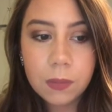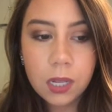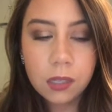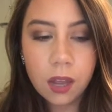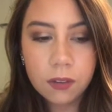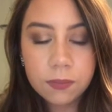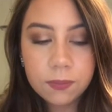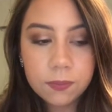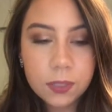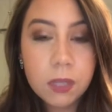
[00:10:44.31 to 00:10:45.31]
a lot of
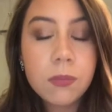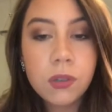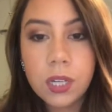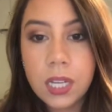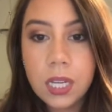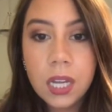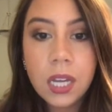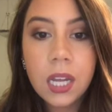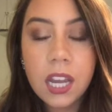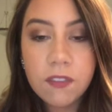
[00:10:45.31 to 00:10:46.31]
community
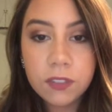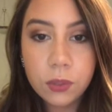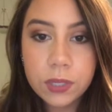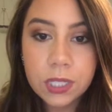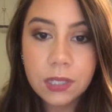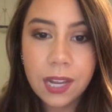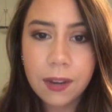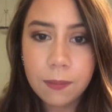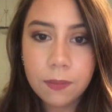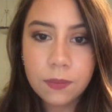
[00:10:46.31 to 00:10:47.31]
influence,
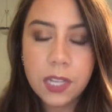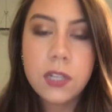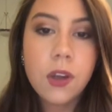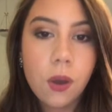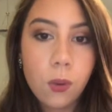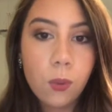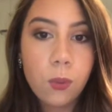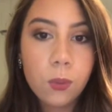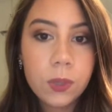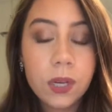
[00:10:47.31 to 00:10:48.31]
and they
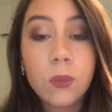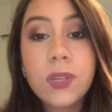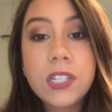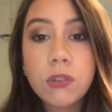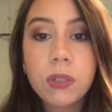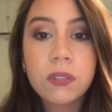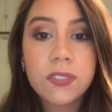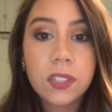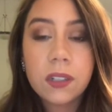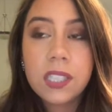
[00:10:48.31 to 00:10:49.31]
know, you know, we do it
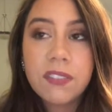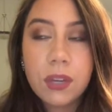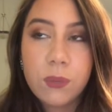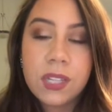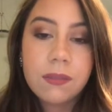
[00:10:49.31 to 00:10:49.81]
for a living.